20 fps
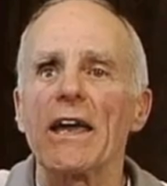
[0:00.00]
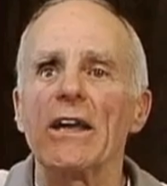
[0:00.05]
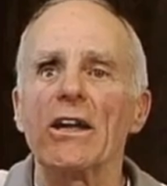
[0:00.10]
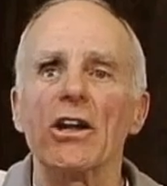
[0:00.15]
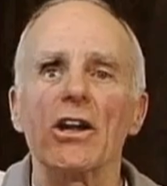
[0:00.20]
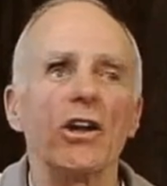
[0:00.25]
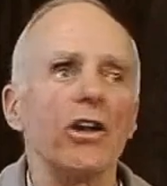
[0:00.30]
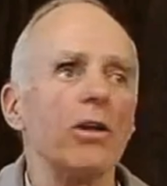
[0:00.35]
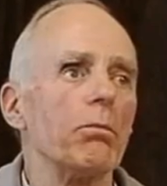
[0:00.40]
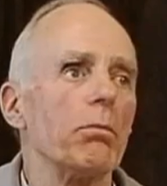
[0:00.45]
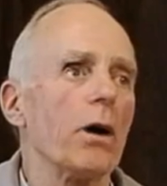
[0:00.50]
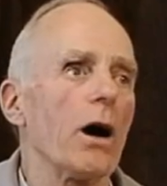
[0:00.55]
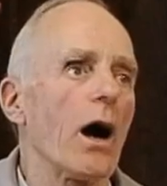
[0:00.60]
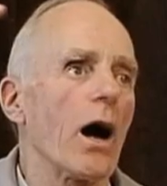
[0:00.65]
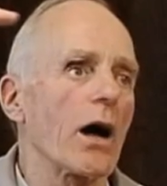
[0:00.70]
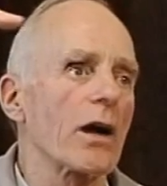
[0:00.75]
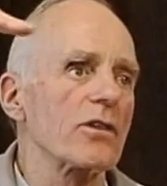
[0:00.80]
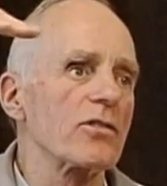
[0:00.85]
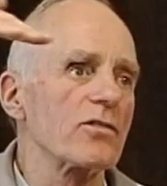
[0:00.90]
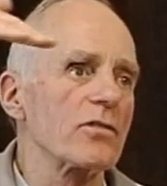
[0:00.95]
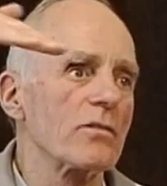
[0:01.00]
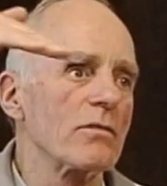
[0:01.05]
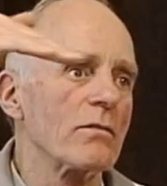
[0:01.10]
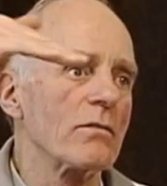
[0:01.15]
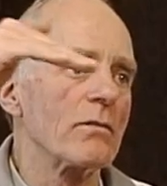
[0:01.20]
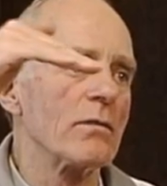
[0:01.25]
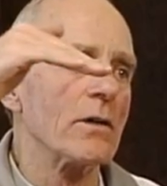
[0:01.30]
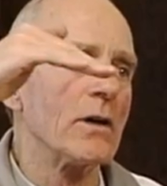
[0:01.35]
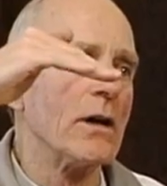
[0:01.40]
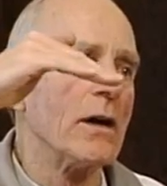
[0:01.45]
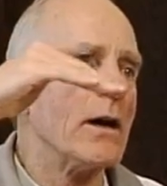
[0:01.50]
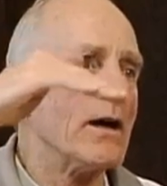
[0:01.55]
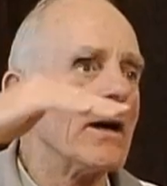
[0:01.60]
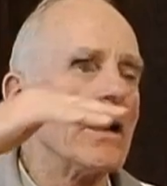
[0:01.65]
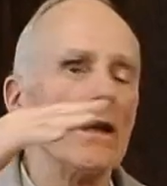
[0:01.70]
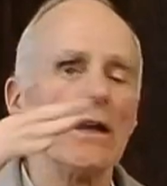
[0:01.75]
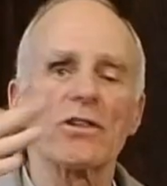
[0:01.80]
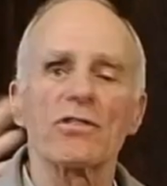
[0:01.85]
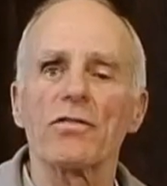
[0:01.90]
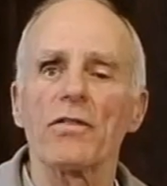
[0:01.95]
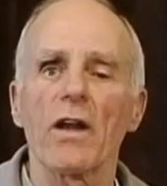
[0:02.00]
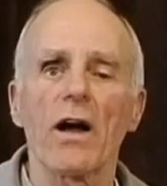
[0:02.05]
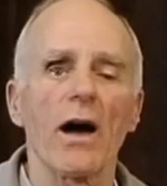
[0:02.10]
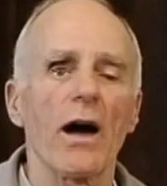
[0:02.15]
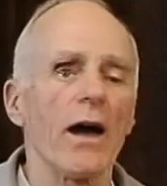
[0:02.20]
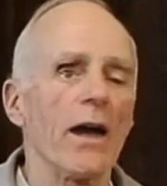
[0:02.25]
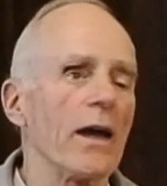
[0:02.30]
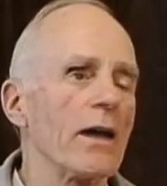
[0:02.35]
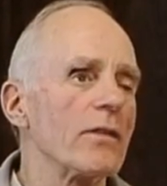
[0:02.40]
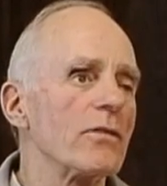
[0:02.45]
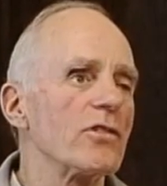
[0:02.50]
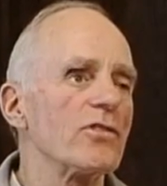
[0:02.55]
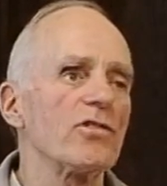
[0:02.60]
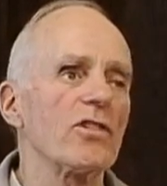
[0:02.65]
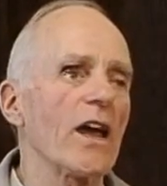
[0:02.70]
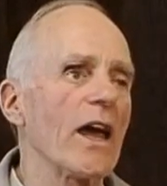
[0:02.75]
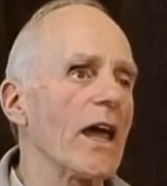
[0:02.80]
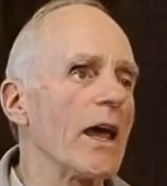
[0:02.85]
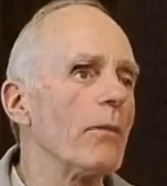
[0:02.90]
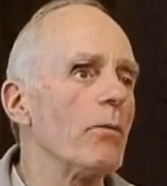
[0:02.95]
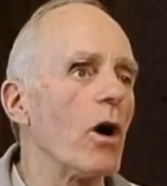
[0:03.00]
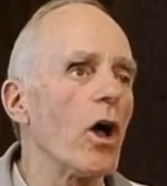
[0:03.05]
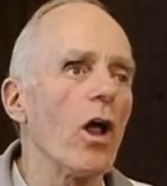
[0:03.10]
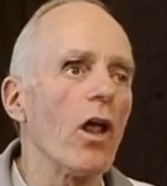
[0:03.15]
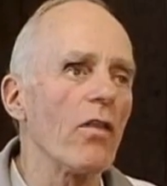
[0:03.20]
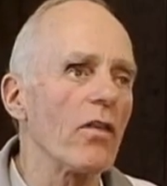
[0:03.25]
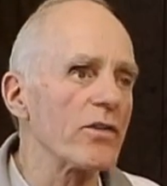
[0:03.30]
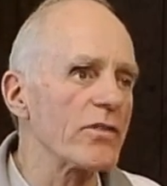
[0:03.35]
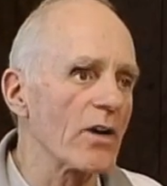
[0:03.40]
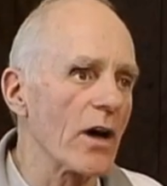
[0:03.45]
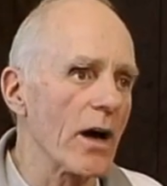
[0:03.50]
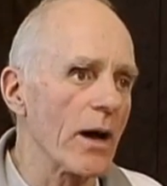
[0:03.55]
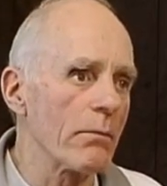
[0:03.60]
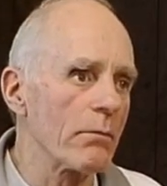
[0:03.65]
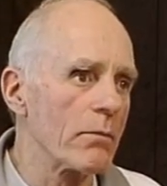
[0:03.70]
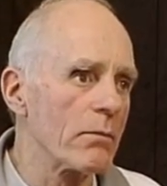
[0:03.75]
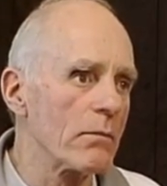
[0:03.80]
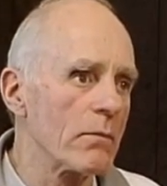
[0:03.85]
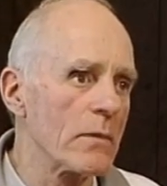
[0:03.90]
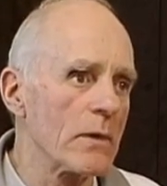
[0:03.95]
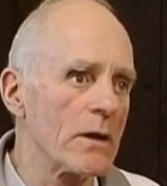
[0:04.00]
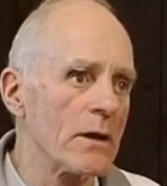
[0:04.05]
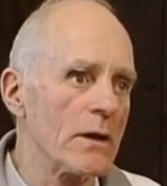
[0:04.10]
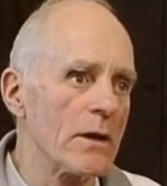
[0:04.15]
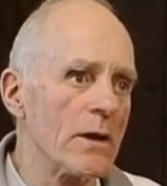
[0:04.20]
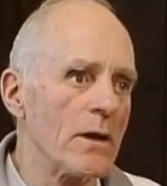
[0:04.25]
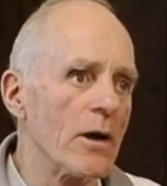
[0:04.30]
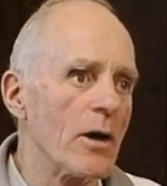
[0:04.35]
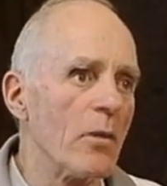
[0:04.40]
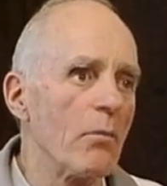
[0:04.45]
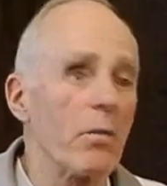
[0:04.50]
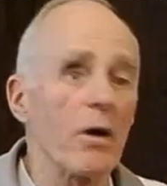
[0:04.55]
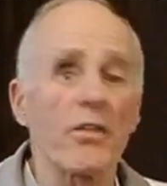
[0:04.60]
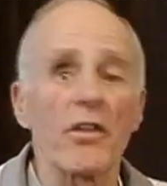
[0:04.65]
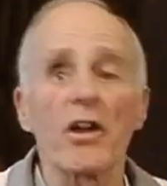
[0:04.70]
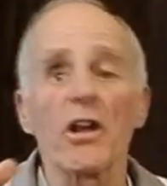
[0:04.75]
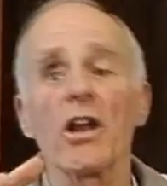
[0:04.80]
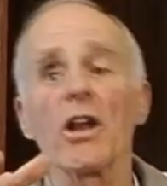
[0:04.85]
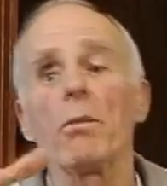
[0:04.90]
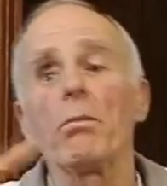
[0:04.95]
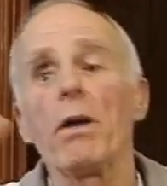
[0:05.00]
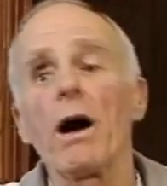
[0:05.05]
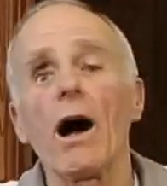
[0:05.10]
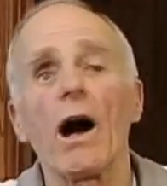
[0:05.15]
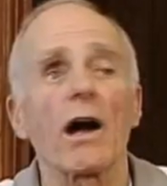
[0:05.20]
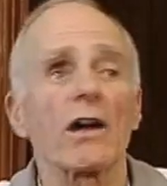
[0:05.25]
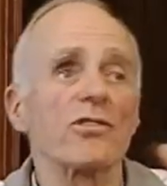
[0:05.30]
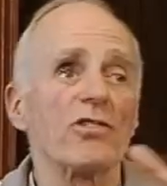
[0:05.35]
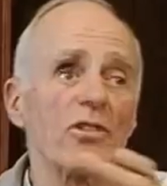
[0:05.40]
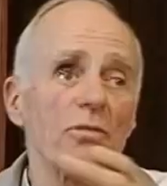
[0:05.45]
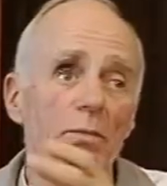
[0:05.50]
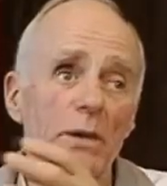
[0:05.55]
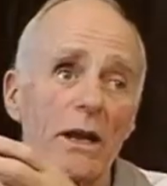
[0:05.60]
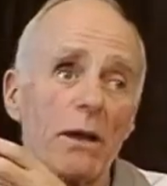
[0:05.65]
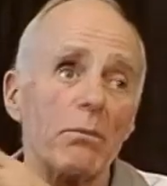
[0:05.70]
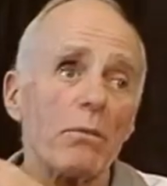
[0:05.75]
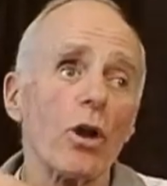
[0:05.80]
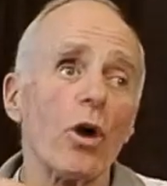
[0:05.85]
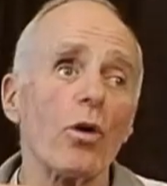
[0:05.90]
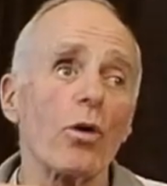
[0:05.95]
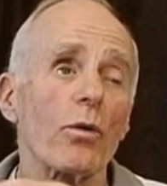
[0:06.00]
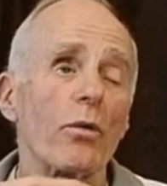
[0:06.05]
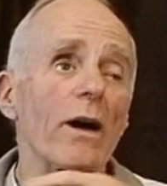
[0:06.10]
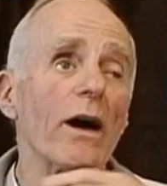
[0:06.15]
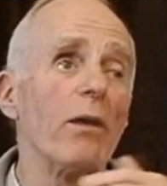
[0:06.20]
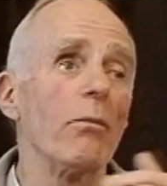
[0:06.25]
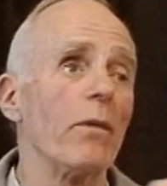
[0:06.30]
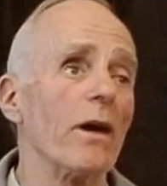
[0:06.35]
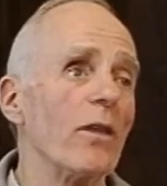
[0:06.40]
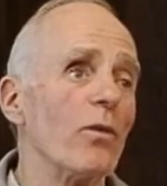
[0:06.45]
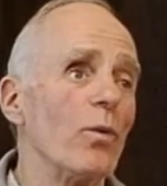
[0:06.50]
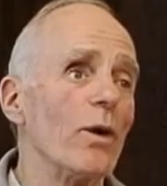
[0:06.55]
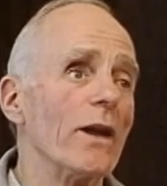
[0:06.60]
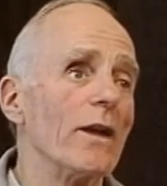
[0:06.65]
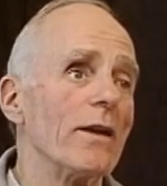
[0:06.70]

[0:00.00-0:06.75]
in a little box, and it's flying the same all the time. But the little box is being blown around by the wind.